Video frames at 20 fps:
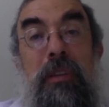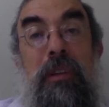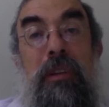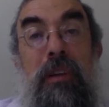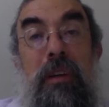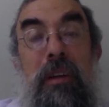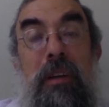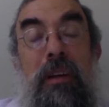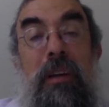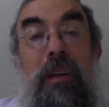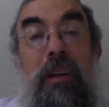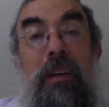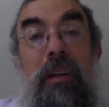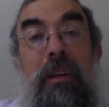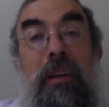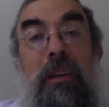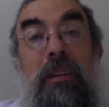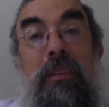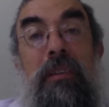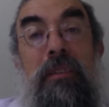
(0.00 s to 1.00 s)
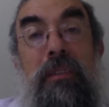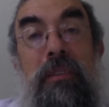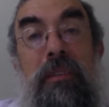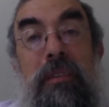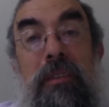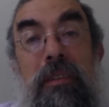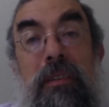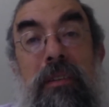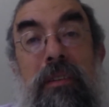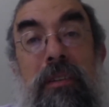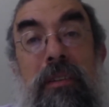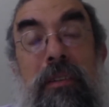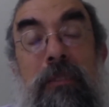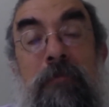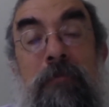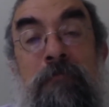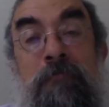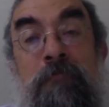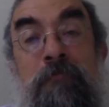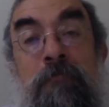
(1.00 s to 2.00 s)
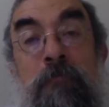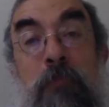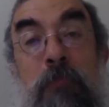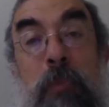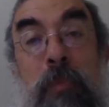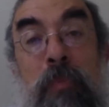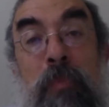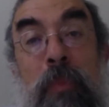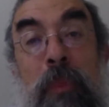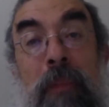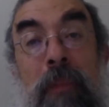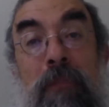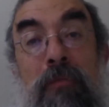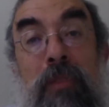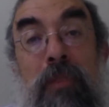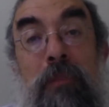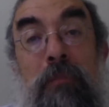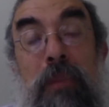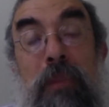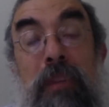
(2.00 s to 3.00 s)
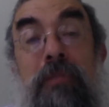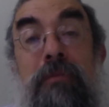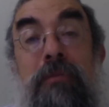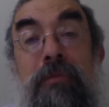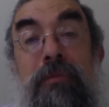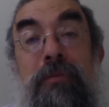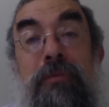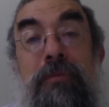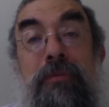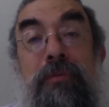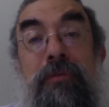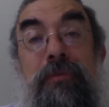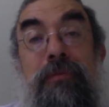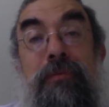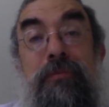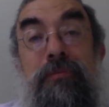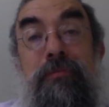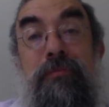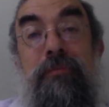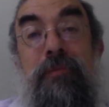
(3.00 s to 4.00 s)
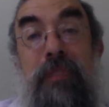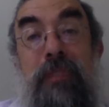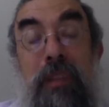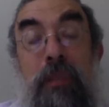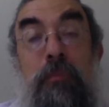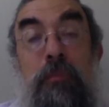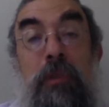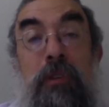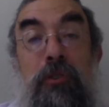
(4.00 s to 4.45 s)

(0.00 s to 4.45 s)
you can listen to music, and the main